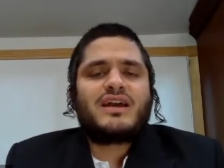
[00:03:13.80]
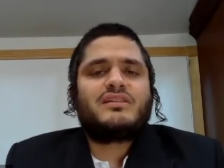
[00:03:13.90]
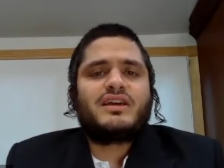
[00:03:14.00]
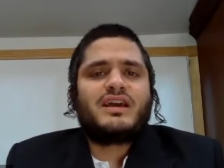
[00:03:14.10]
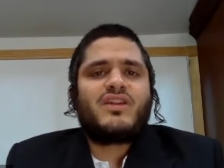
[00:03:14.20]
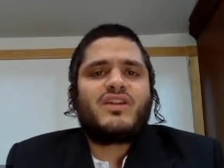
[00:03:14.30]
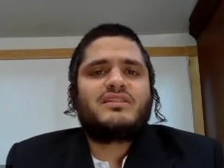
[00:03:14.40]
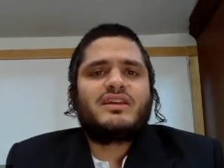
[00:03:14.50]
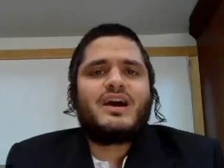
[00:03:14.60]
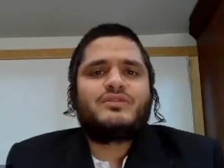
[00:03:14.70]
Rockland,
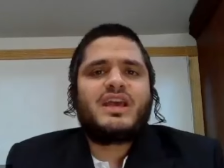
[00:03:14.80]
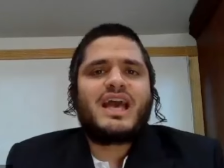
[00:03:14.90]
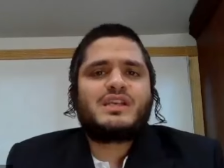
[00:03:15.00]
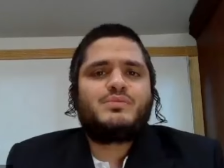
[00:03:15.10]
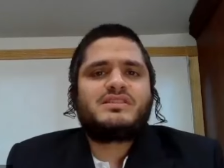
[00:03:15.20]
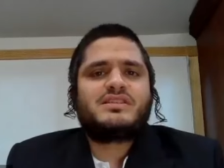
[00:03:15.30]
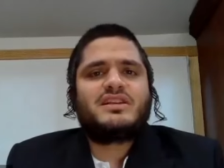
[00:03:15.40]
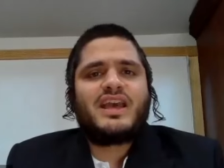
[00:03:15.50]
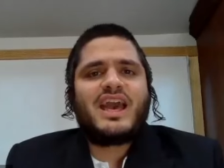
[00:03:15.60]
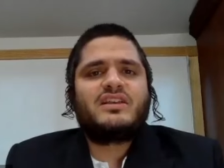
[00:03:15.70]
Rockland County has
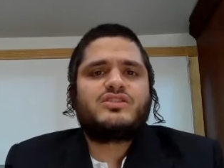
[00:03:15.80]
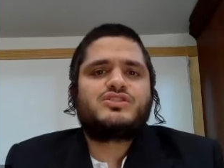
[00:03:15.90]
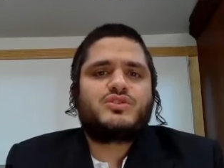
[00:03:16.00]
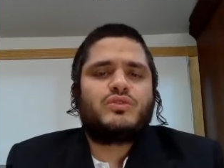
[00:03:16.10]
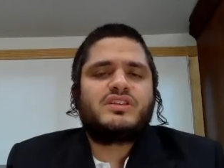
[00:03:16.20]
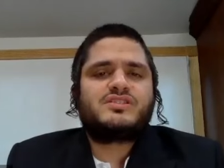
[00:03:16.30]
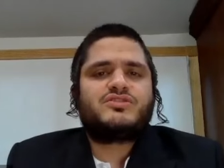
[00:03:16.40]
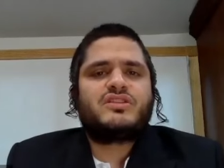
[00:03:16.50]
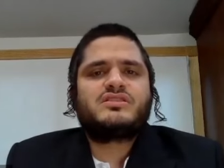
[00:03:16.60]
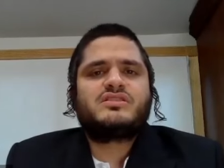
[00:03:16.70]
basically eight school
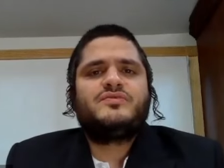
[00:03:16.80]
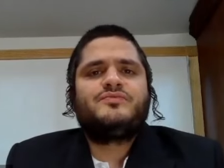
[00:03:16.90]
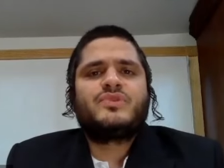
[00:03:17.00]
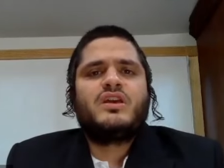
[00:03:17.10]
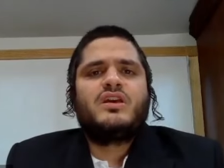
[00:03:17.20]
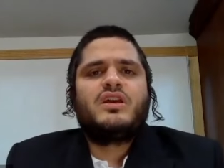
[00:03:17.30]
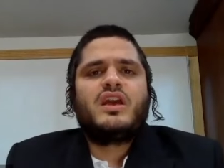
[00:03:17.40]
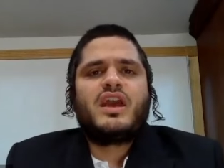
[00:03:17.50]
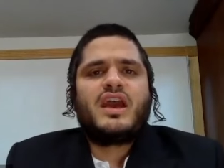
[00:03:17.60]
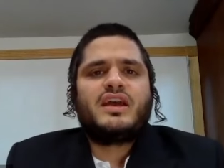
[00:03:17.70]
districts,
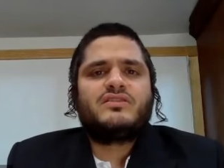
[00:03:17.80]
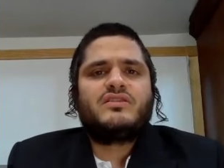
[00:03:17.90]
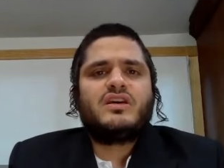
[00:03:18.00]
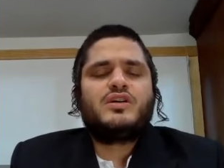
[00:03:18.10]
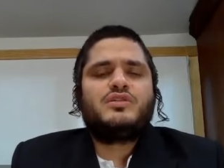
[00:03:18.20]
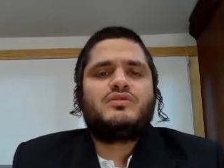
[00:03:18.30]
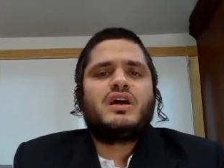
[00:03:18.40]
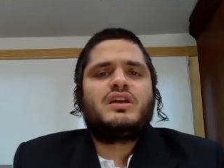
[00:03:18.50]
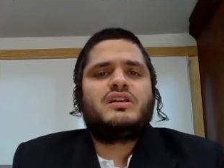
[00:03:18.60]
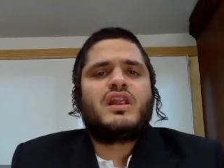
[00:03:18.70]
and uh,
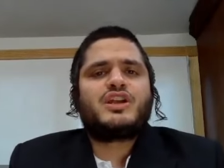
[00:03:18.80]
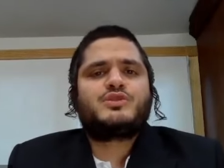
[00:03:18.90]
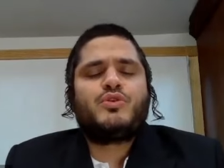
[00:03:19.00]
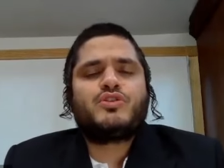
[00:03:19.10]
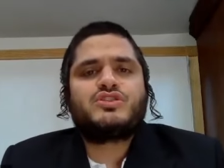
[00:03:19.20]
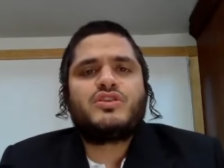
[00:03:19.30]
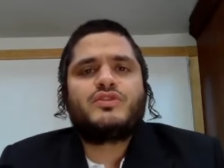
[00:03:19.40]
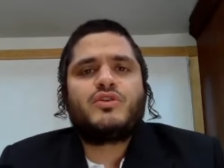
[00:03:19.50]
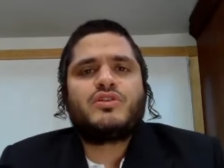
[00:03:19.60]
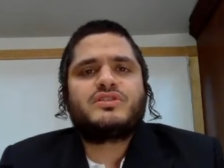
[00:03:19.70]
a large portion
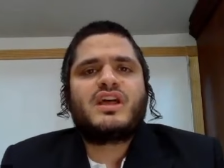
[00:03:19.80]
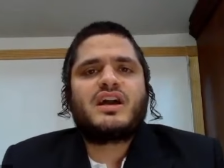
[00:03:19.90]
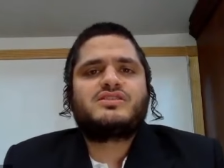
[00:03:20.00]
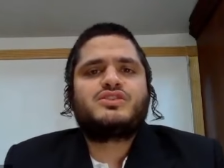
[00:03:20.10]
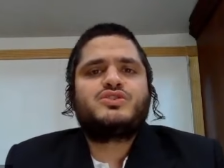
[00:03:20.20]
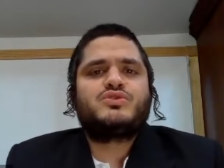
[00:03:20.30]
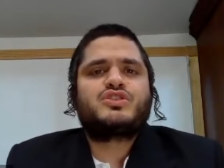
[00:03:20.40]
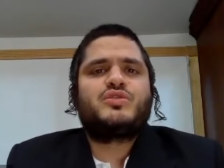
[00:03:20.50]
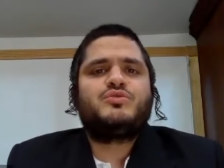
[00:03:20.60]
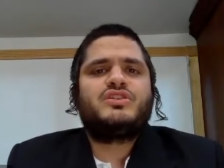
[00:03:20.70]
of the Orthodox
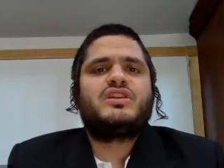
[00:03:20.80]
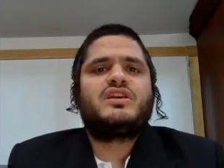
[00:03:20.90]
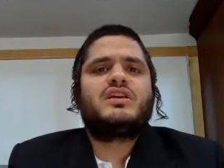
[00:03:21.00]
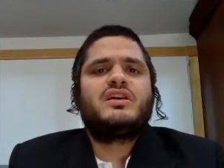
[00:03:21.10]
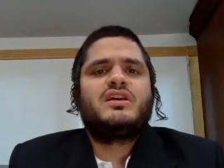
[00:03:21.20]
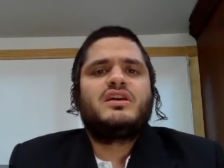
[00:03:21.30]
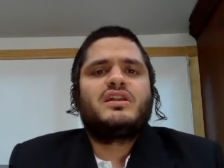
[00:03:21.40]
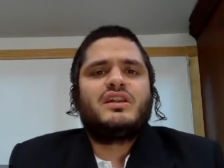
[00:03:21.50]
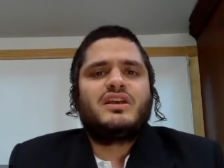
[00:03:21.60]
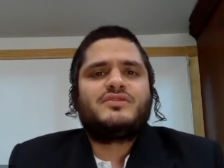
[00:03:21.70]
Jewish community
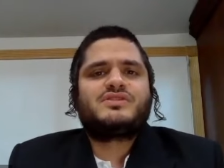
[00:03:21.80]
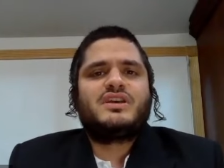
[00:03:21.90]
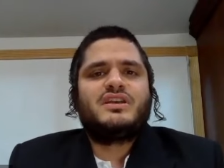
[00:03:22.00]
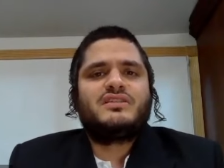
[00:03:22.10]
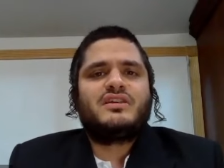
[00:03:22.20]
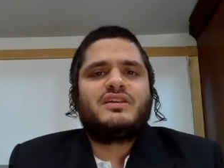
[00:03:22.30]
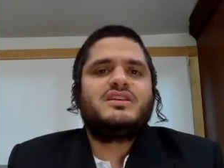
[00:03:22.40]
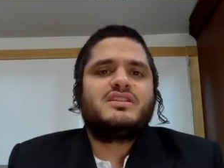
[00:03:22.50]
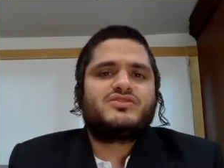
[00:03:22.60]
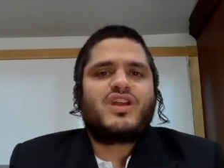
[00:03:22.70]
lives in the
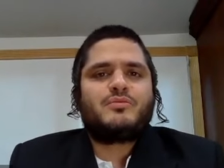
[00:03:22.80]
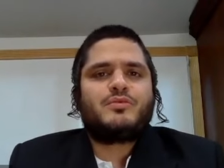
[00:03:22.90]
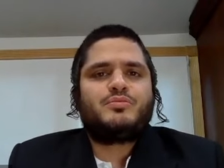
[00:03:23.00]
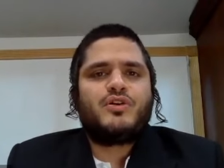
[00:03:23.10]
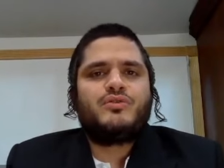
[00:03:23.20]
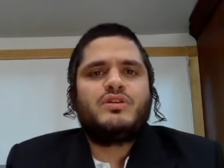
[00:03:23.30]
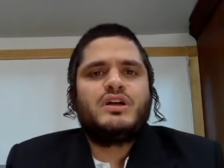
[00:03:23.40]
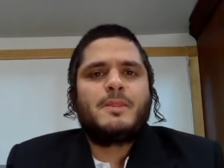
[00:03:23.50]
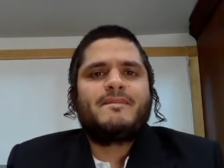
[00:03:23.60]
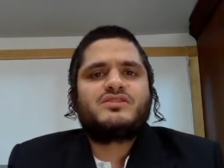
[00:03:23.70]
East Ramapo
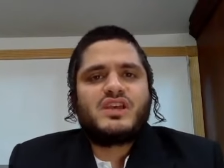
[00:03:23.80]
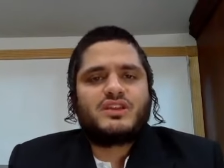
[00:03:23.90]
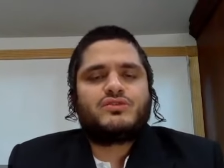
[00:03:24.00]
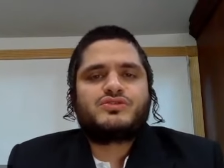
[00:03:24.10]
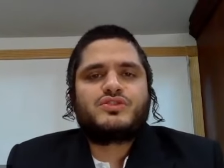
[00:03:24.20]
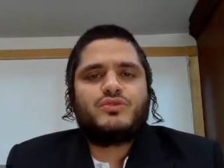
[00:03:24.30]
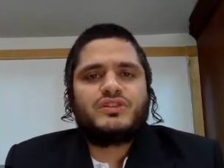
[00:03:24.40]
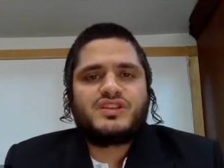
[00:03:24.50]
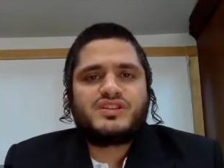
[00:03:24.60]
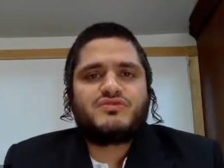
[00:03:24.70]
Central
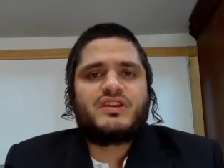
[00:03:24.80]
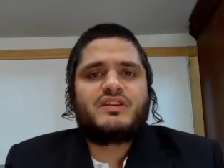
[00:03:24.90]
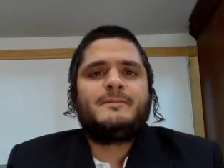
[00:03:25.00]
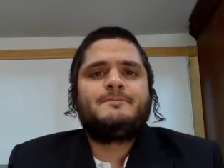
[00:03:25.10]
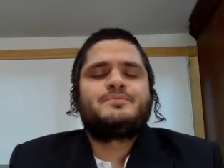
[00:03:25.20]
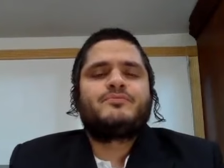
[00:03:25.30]
School District.